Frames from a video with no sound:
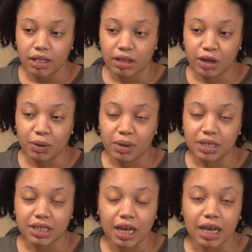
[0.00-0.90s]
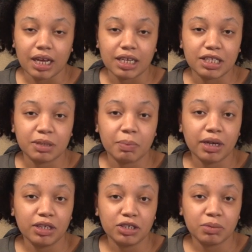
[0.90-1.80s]
There was a
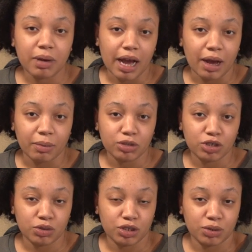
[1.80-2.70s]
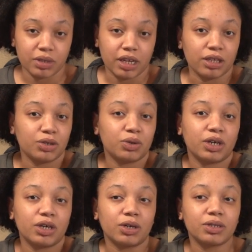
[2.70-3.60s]
SpongeBob tutu that a little
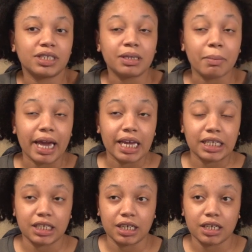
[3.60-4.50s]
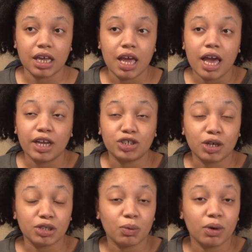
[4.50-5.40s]
girl demanded, and she
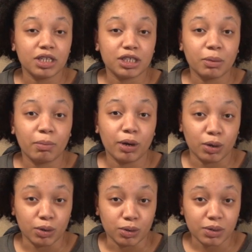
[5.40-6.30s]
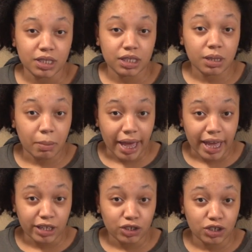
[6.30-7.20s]
also wanted some bows to
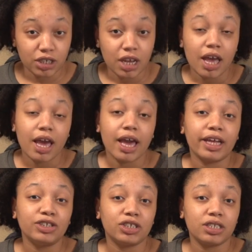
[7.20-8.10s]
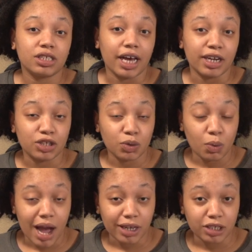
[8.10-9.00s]
match. And she decided to
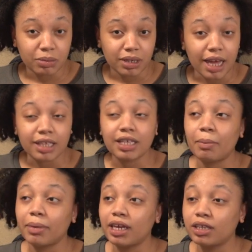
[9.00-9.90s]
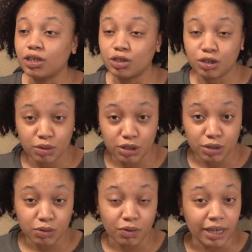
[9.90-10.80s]
watch me as I made her
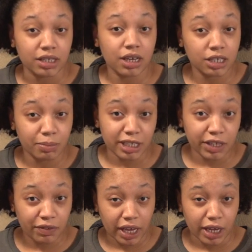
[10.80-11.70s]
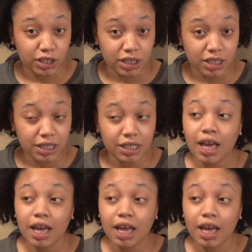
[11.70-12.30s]
tutu right to her specifications.